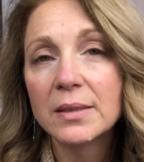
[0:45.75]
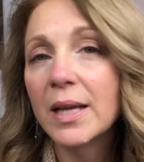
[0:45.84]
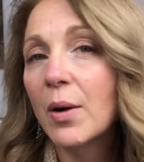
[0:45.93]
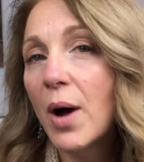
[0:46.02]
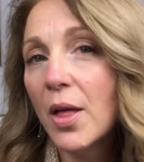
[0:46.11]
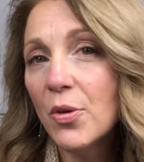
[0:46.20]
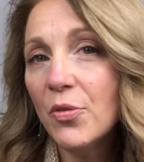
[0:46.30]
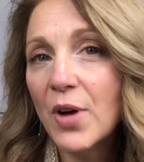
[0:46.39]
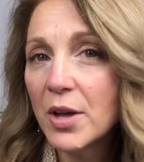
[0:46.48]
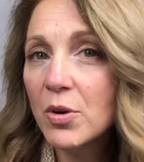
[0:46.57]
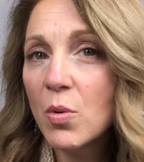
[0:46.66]
Now on the
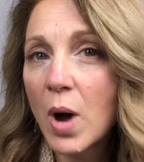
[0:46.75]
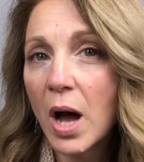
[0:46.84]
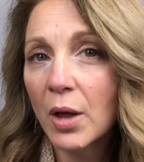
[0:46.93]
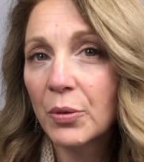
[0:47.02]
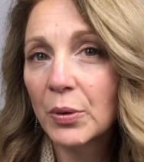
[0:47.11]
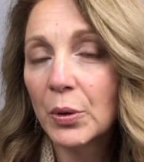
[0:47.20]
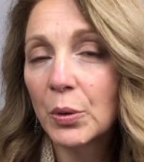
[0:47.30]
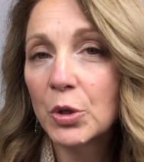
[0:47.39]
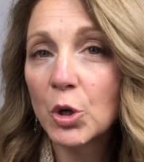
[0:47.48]
final walkthrough,